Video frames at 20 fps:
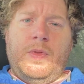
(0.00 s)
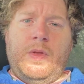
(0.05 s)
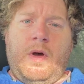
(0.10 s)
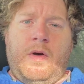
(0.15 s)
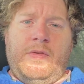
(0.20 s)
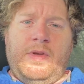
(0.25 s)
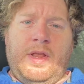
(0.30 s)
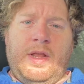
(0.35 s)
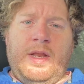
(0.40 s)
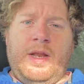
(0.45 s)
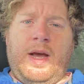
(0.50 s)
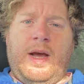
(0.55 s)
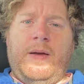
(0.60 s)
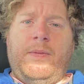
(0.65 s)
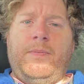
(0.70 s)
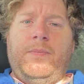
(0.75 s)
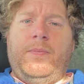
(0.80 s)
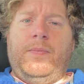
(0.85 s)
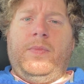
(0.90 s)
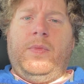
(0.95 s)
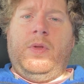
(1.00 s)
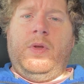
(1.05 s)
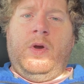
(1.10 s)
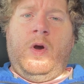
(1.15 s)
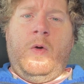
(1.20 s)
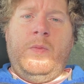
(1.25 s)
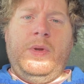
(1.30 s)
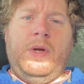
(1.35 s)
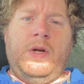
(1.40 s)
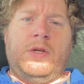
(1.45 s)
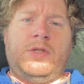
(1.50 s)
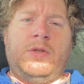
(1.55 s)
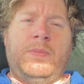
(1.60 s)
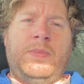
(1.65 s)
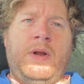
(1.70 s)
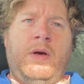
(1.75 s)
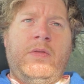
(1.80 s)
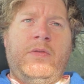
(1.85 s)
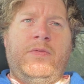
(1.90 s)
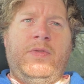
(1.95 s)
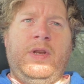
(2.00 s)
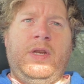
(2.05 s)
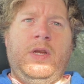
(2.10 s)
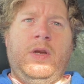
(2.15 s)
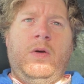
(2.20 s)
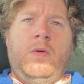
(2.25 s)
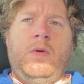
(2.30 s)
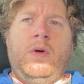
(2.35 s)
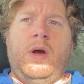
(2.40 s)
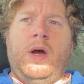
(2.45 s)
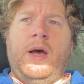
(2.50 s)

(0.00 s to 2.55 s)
other than that, I hope you got something out of the video,